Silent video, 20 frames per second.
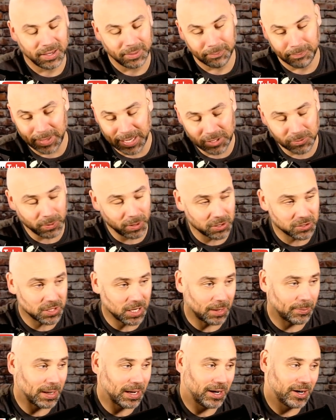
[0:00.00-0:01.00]
Baseball's
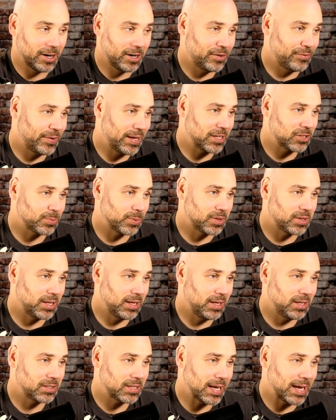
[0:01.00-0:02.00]
not my area of
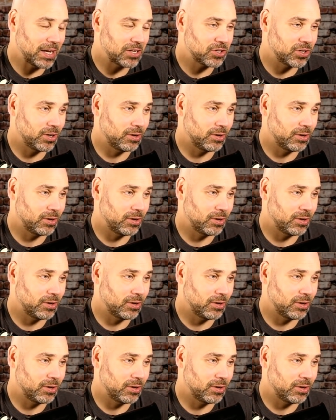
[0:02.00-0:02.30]
expertise, Ashton,